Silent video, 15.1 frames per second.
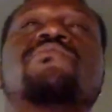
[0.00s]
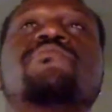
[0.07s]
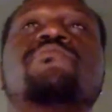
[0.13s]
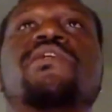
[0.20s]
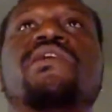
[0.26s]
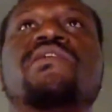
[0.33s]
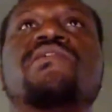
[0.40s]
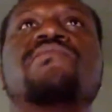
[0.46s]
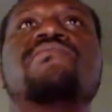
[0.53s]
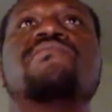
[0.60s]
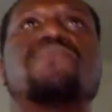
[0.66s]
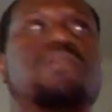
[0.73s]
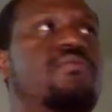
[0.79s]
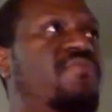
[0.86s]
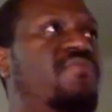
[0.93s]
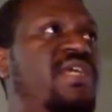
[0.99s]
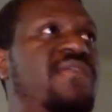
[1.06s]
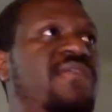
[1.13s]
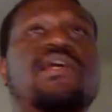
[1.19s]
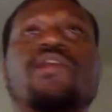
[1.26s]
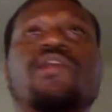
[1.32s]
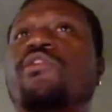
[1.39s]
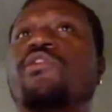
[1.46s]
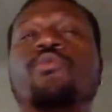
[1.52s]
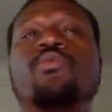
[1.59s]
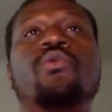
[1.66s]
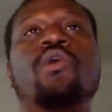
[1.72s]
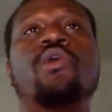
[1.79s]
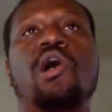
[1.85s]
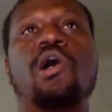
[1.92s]
because things that are
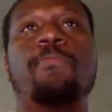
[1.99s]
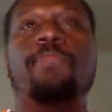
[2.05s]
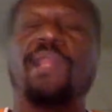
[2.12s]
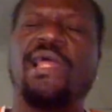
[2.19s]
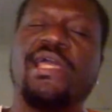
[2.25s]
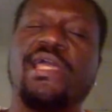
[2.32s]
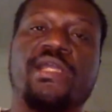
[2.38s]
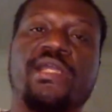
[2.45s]
equal are plain.